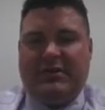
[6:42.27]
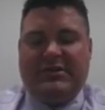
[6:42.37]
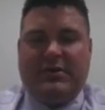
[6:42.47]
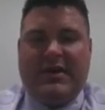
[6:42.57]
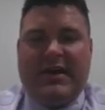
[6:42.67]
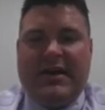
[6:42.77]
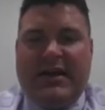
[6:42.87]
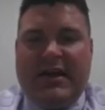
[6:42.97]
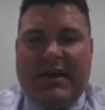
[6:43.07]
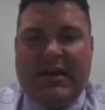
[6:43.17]
let's go
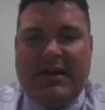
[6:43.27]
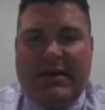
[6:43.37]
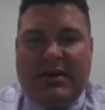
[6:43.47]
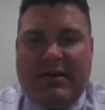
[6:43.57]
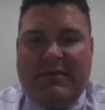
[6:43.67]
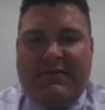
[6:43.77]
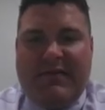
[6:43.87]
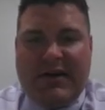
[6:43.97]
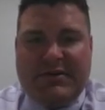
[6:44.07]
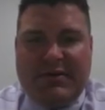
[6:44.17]
ahead and
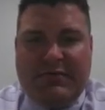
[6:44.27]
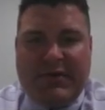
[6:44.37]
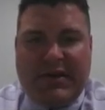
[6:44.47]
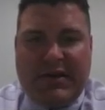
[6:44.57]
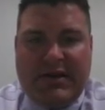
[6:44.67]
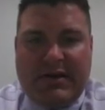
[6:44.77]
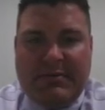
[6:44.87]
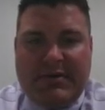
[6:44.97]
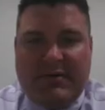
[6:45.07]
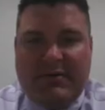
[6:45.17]
factor if we can. I'm
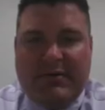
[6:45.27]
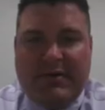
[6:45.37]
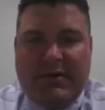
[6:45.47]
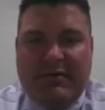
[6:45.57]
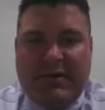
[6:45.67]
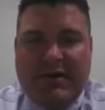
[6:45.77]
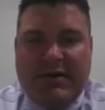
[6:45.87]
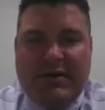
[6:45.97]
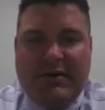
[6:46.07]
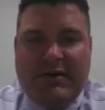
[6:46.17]
going to do that right over here,